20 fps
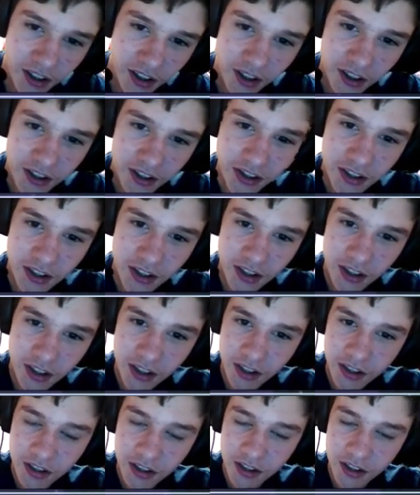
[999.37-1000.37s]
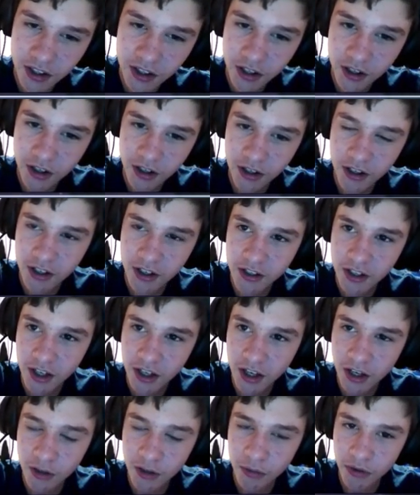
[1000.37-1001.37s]
S secure,
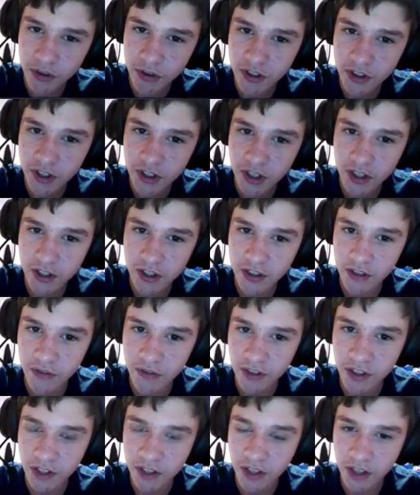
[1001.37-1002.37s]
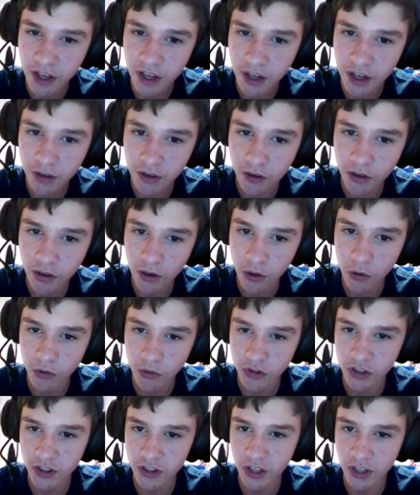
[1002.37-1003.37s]
contain, proceed, something like that. Oh, no. Oh,
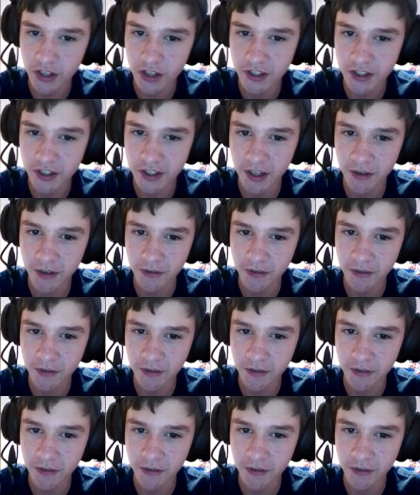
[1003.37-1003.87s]
geez, I just saved